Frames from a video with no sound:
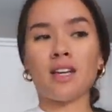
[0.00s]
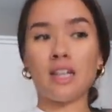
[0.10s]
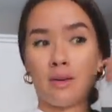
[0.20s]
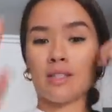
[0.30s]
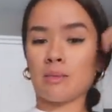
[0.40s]

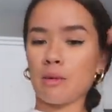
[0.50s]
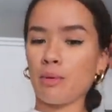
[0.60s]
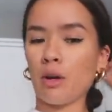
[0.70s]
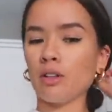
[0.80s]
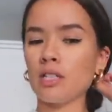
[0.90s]
Anyways, I'm gonna
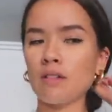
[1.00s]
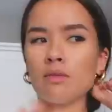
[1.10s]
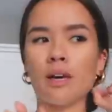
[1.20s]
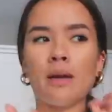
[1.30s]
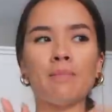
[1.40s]
put all the stuff
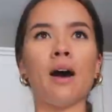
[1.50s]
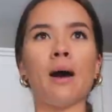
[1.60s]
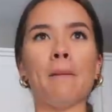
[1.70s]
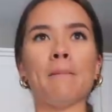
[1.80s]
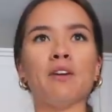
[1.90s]
away,
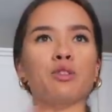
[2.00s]
um,